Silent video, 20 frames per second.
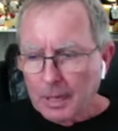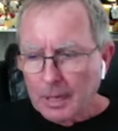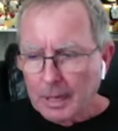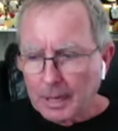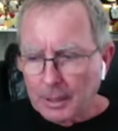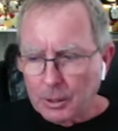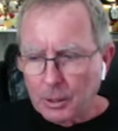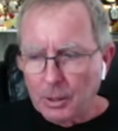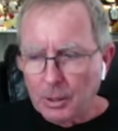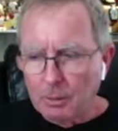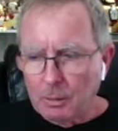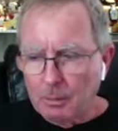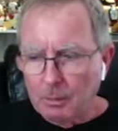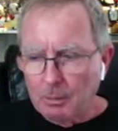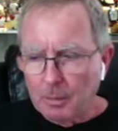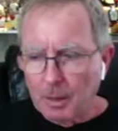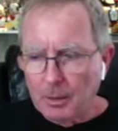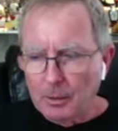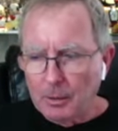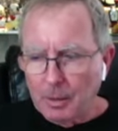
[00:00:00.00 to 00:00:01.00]
And I turned to my
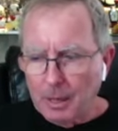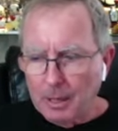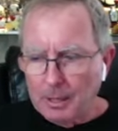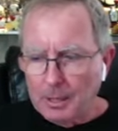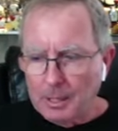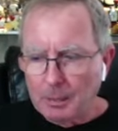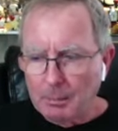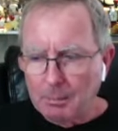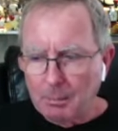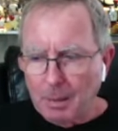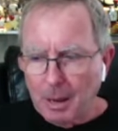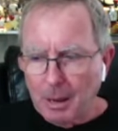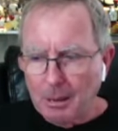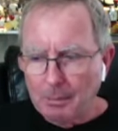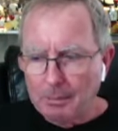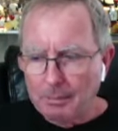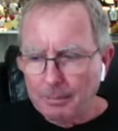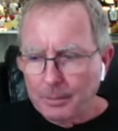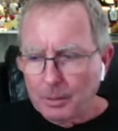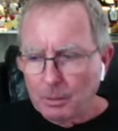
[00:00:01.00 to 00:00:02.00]
mother and I said,
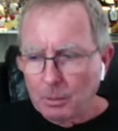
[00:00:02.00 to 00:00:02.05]
Mom,